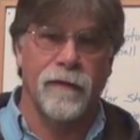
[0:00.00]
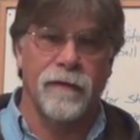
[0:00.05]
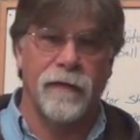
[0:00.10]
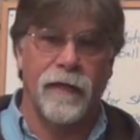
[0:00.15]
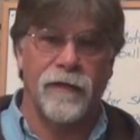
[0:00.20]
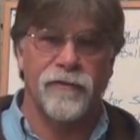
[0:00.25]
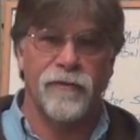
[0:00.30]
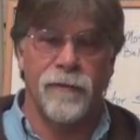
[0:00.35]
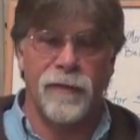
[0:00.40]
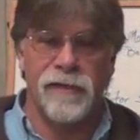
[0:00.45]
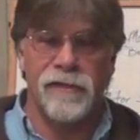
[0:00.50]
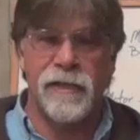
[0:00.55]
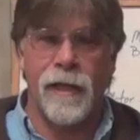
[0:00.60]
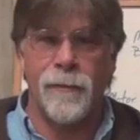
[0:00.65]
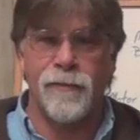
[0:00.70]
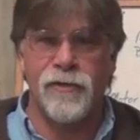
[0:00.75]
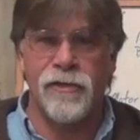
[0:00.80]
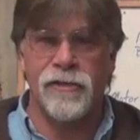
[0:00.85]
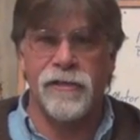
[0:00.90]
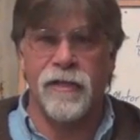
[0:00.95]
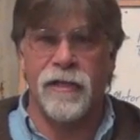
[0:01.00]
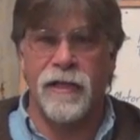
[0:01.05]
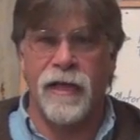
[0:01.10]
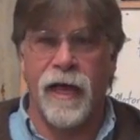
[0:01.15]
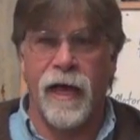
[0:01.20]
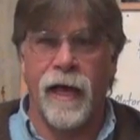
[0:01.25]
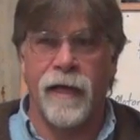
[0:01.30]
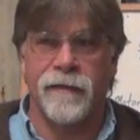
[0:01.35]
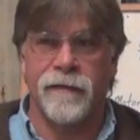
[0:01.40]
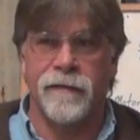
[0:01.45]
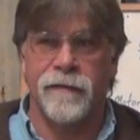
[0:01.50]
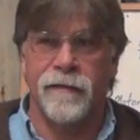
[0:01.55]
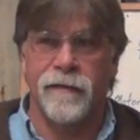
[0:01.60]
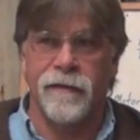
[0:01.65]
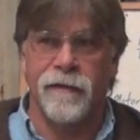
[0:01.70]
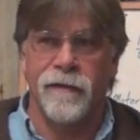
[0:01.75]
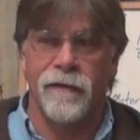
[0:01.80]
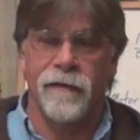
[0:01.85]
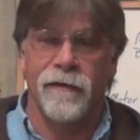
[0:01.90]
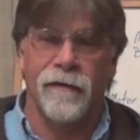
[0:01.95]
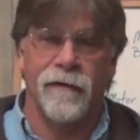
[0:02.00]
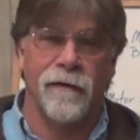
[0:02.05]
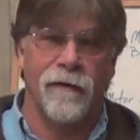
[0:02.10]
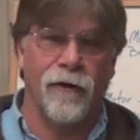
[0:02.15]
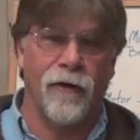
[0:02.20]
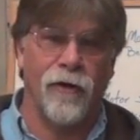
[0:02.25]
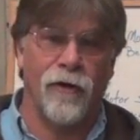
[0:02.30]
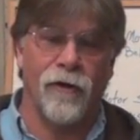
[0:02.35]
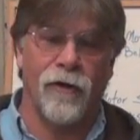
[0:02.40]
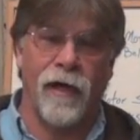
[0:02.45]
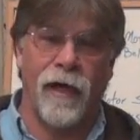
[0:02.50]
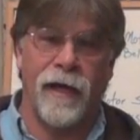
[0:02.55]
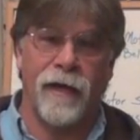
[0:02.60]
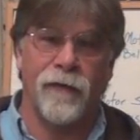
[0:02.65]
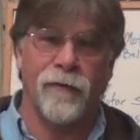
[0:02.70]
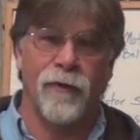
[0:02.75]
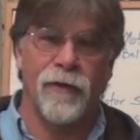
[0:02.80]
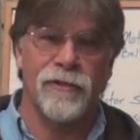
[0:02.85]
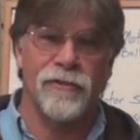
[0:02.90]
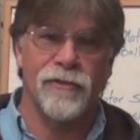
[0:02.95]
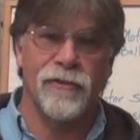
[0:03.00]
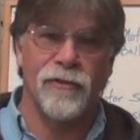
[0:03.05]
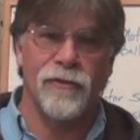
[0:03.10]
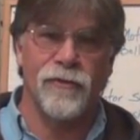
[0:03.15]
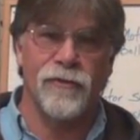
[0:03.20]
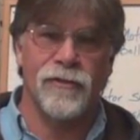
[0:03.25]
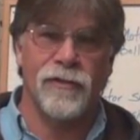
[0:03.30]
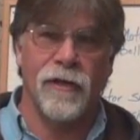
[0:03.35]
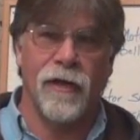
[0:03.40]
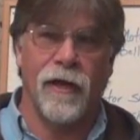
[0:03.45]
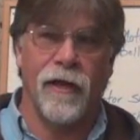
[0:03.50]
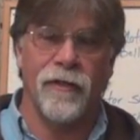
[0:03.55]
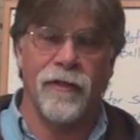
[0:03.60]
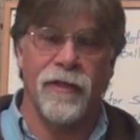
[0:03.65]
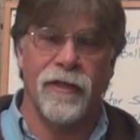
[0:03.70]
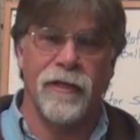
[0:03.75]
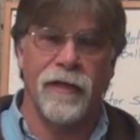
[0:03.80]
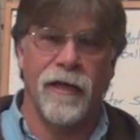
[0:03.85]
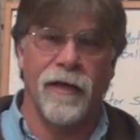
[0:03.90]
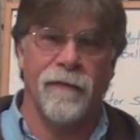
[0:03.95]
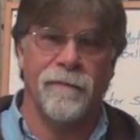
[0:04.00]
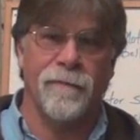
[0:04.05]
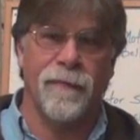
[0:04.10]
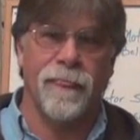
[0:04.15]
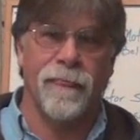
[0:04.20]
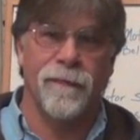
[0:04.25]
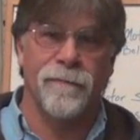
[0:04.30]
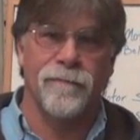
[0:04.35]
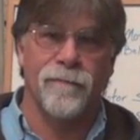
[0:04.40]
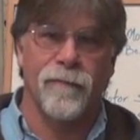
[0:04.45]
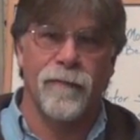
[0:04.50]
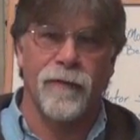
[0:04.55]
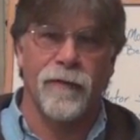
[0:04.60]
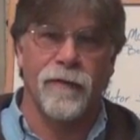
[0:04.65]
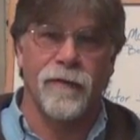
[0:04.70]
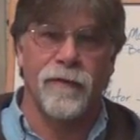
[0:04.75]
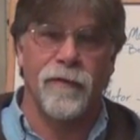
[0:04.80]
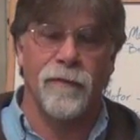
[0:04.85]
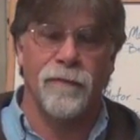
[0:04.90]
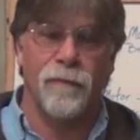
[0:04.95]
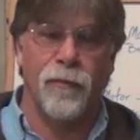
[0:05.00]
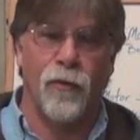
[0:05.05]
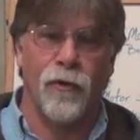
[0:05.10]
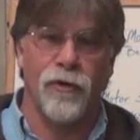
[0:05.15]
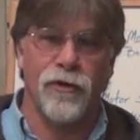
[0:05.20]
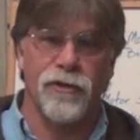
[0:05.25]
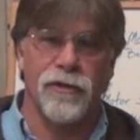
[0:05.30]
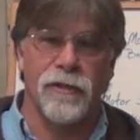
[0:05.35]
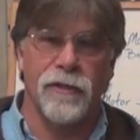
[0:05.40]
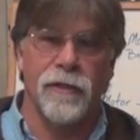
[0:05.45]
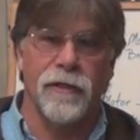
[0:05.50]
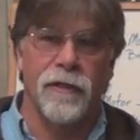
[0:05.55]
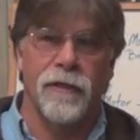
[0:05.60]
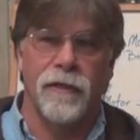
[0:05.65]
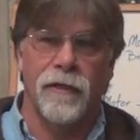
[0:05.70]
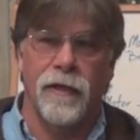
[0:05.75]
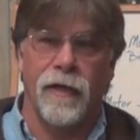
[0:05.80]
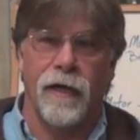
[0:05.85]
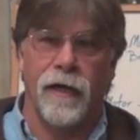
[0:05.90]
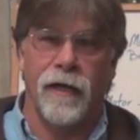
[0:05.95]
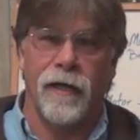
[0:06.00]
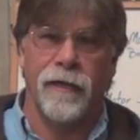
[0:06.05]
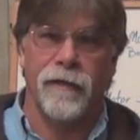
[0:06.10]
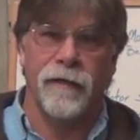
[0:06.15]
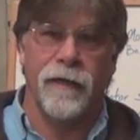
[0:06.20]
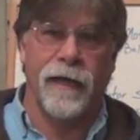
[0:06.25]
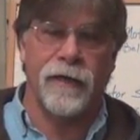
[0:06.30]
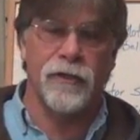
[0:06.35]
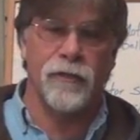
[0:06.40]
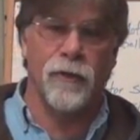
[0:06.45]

Now, some exceptions to that are like what's used on the, uh, the Porsche uh, nine